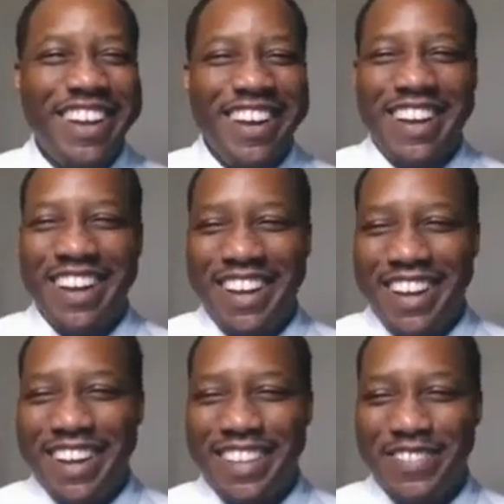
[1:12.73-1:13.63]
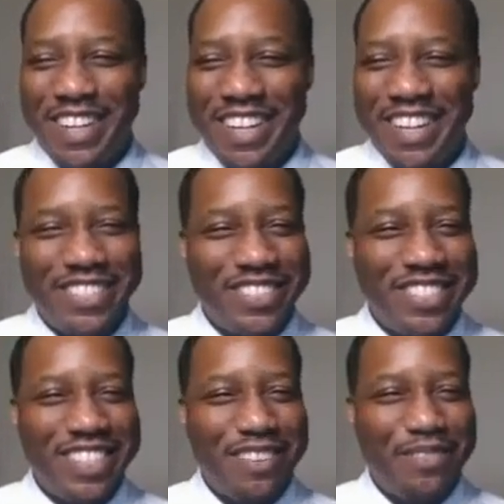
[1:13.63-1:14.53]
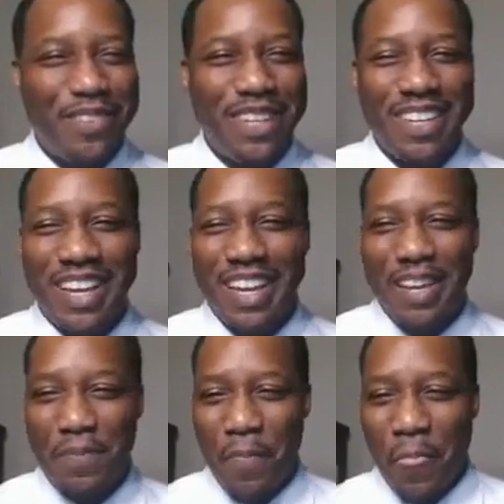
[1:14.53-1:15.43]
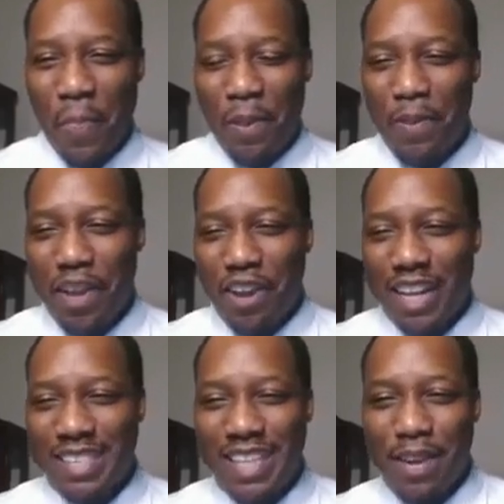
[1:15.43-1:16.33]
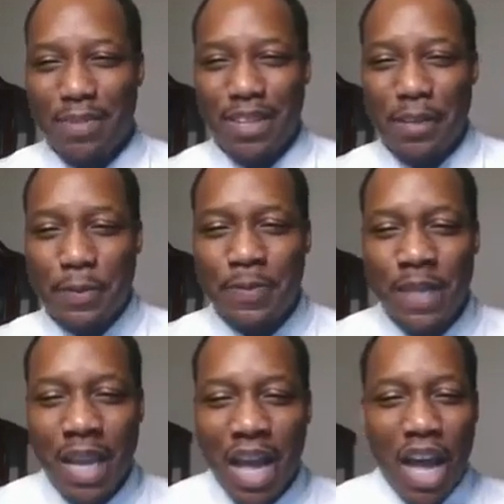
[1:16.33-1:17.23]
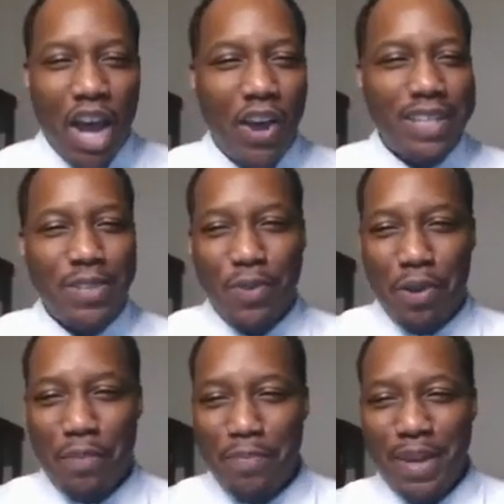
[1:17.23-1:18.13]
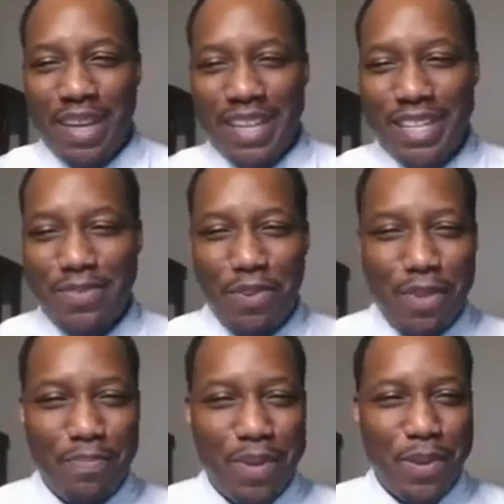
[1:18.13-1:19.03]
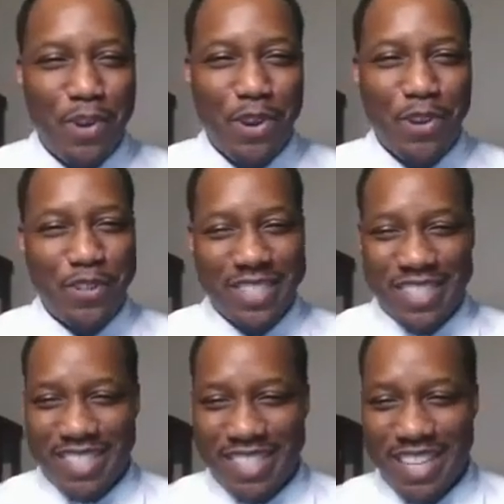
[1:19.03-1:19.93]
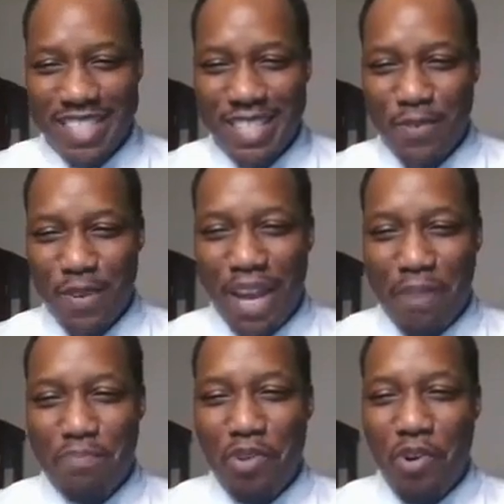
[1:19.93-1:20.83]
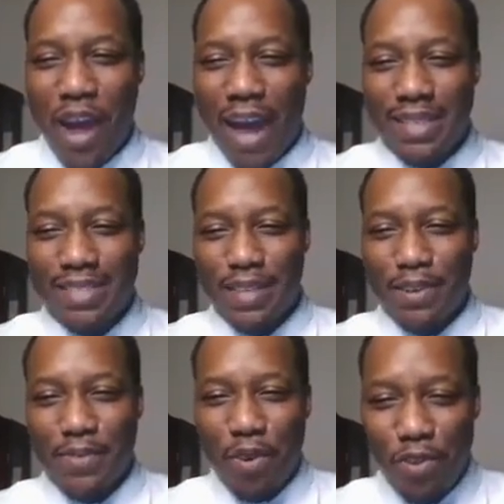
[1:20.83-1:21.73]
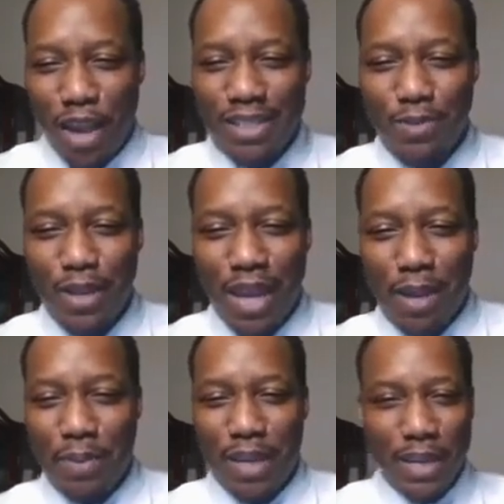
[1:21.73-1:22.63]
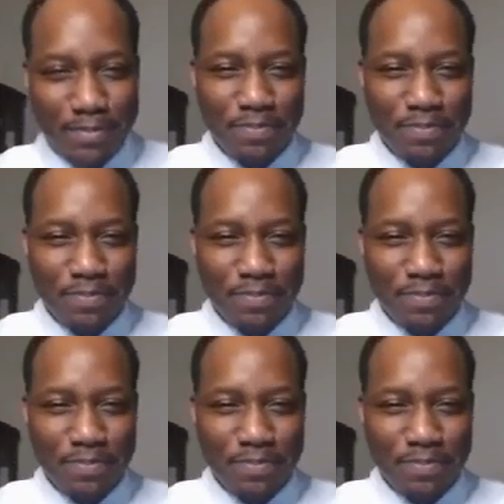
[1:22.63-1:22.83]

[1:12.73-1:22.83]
Oh, it's been an interesting and fun day. All excitement, though. All right, so where are my P's? Where are my P words? Let's see what we got. Proactive. All right, so we got a P.